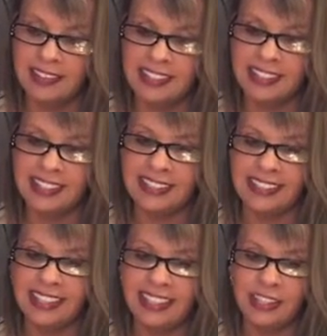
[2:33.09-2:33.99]
they said
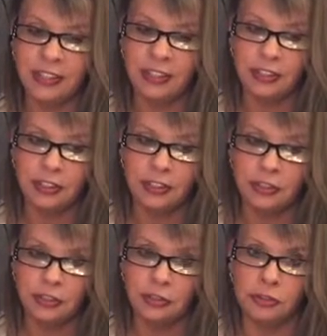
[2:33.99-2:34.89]
that
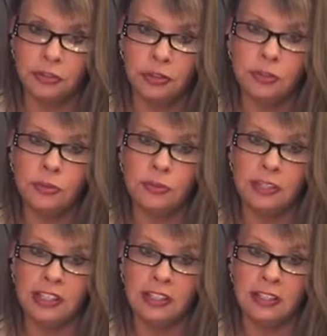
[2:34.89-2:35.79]
you
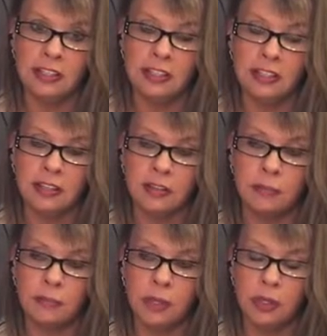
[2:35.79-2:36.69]
need the
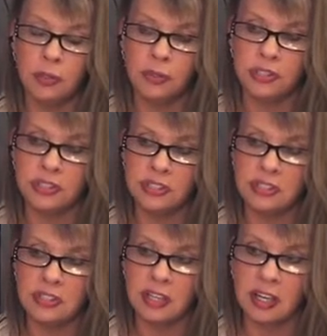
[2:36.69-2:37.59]
most
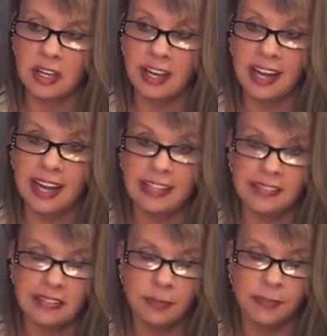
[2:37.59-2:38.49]
heads
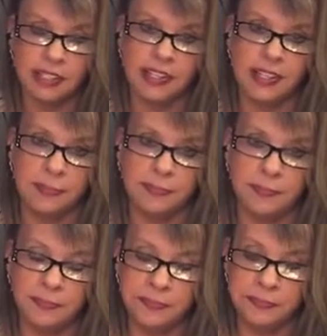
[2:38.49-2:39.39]
up
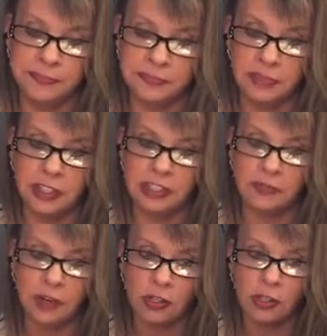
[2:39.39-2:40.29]
time as
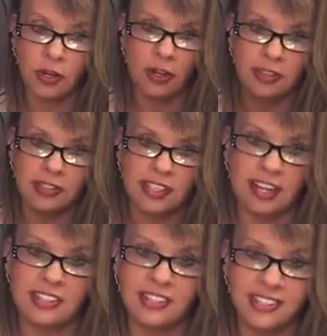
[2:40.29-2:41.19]
far as all the
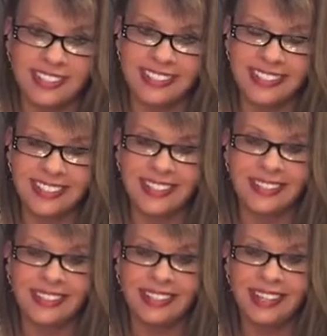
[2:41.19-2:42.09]
signs are
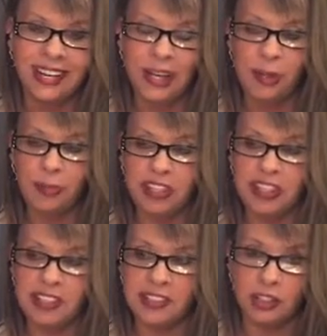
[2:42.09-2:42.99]
concerned,
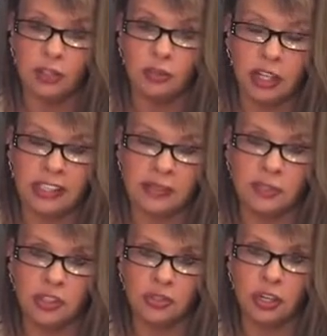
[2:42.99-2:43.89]
because you like to
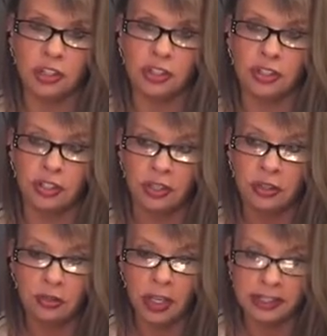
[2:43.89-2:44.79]
be structured.
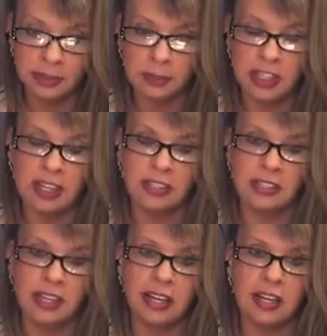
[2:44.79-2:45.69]
You like to be on
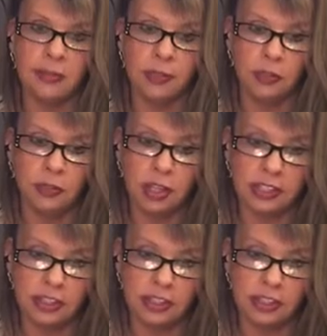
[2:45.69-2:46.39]
time. You